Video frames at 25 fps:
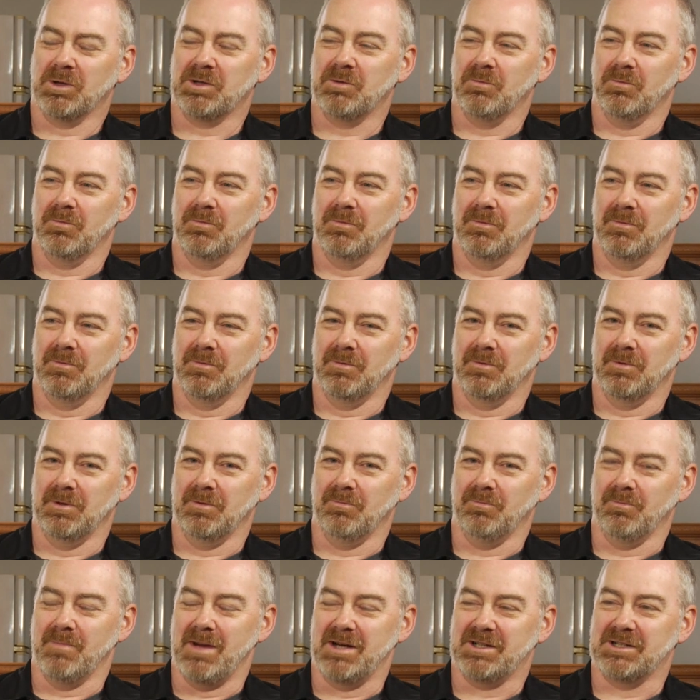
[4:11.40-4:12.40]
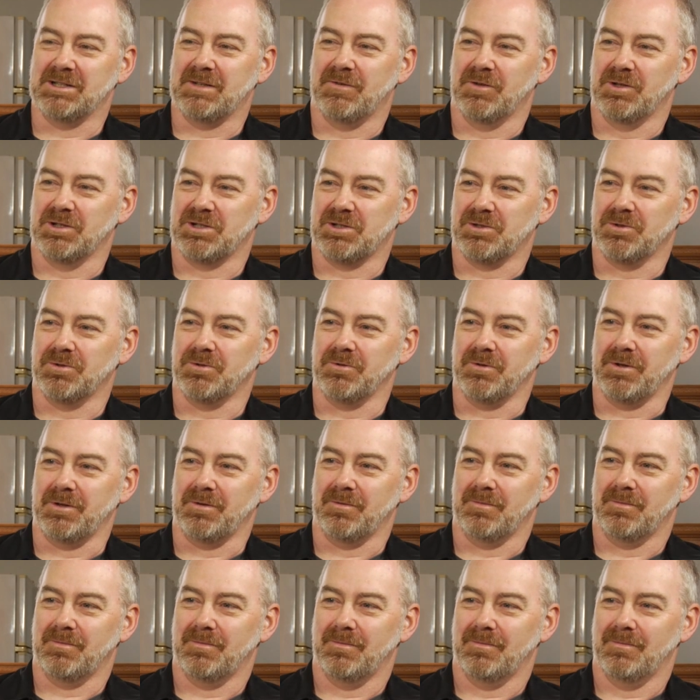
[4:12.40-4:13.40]
What matters for the
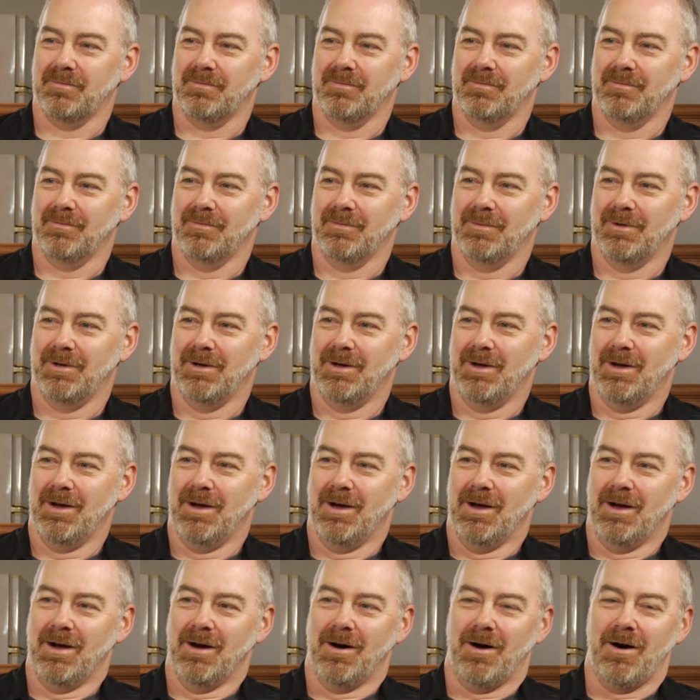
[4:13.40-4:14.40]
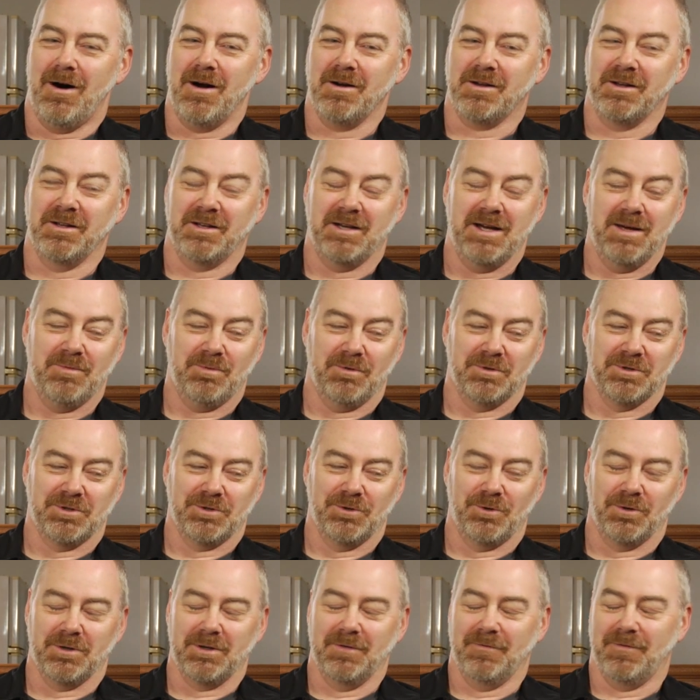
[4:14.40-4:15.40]
story? Absolutely. I could keep on
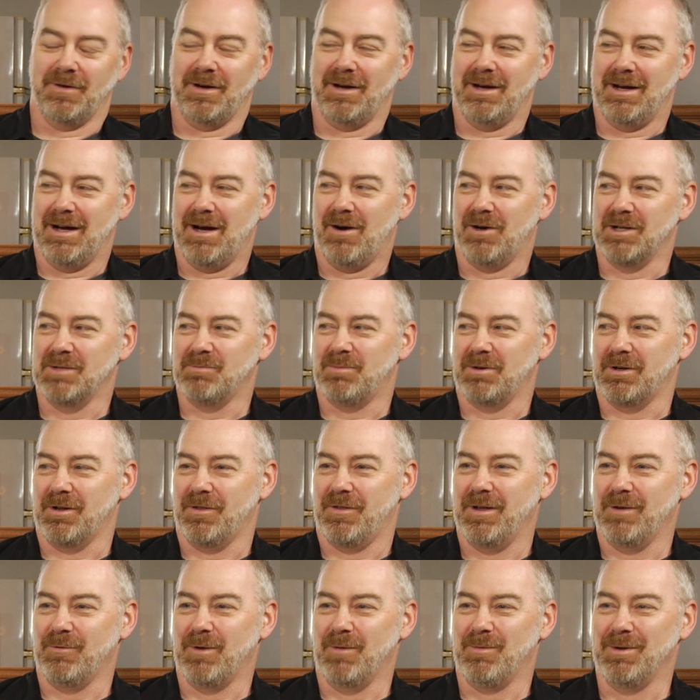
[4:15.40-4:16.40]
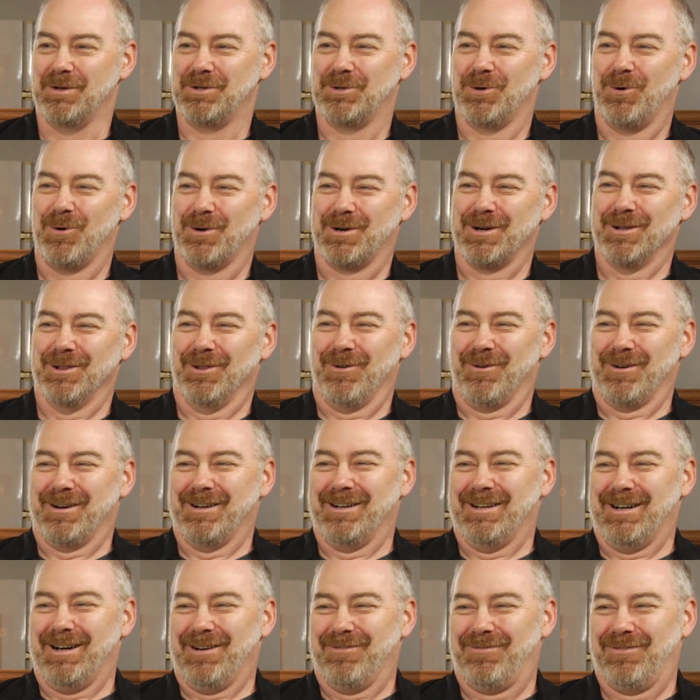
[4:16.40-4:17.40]
talking for hours, but I think we've been talking
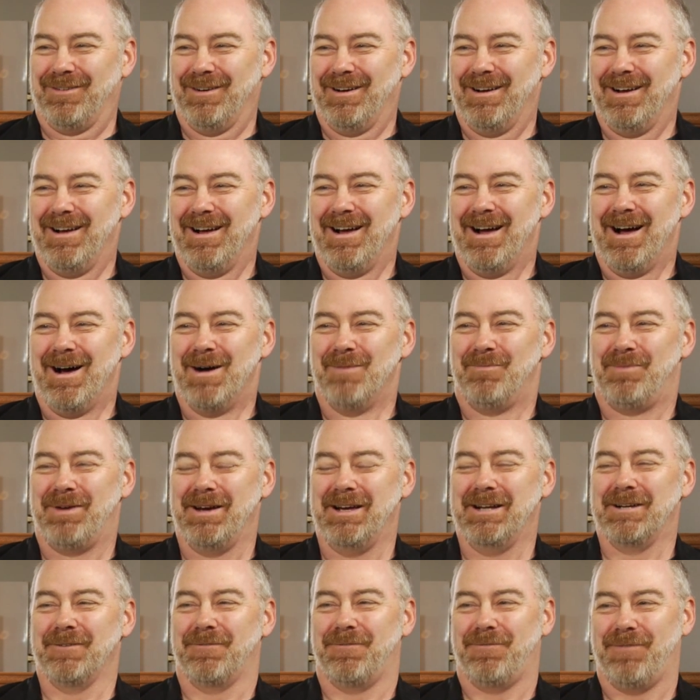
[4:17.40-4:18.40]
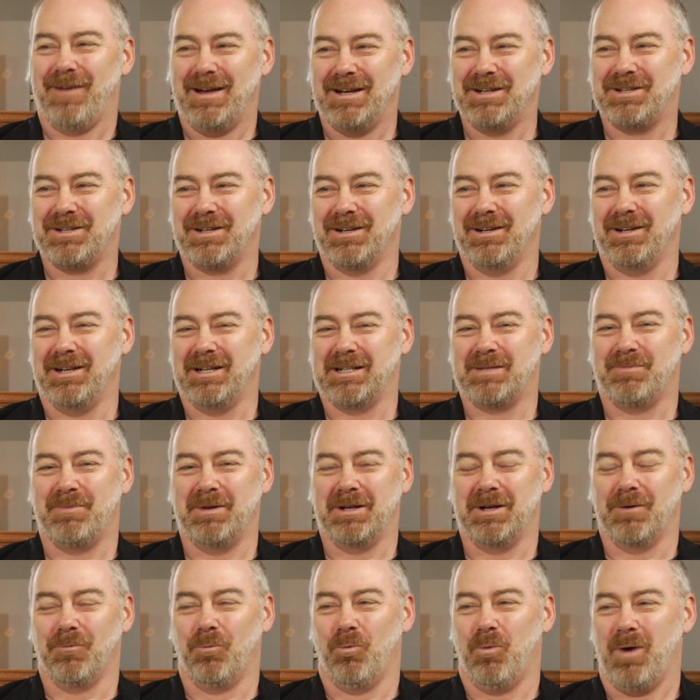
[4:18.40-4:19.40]
long enough. Peter Fenton, it's
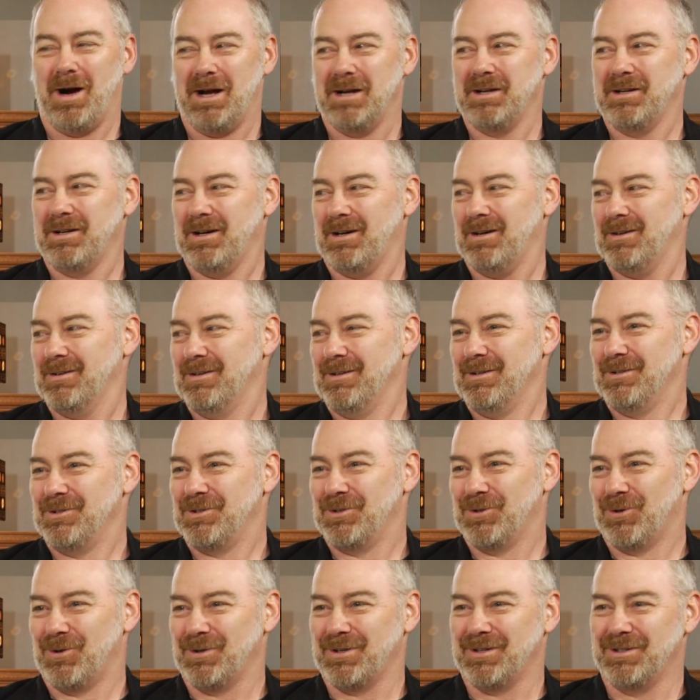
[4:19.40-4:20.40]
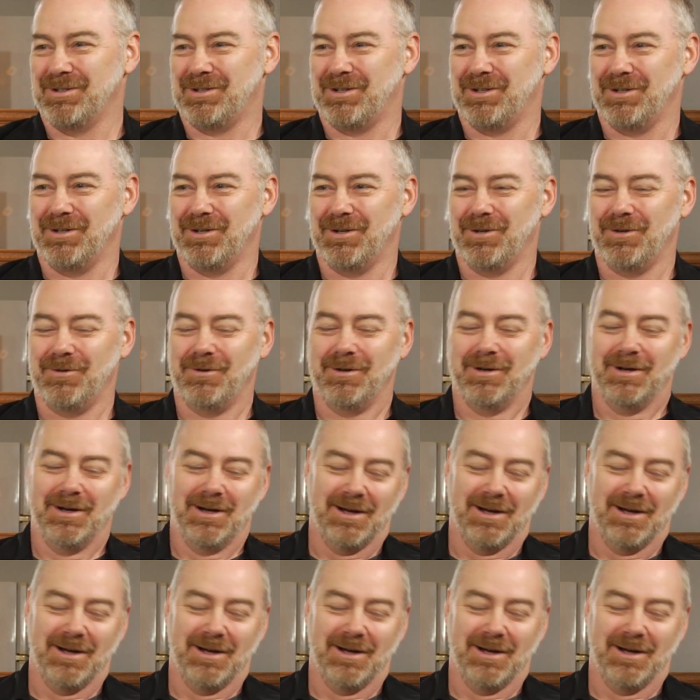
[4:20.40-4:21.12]
been a wonder talking to you.